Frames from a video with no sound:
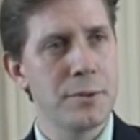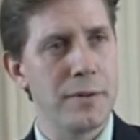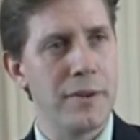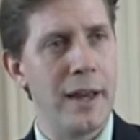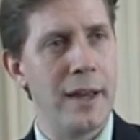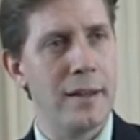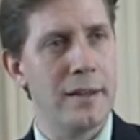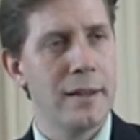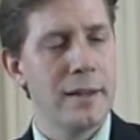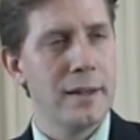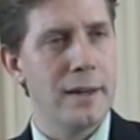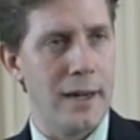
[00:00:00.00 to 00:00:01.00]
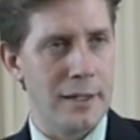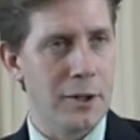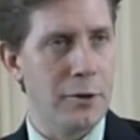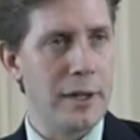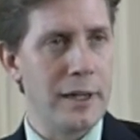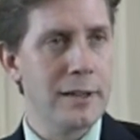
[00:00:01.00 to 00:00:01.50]
we've had
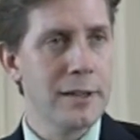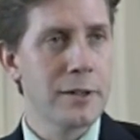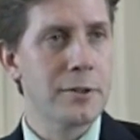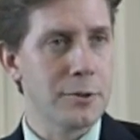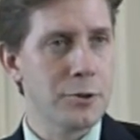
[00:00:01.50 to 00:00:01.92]
ongoing clinical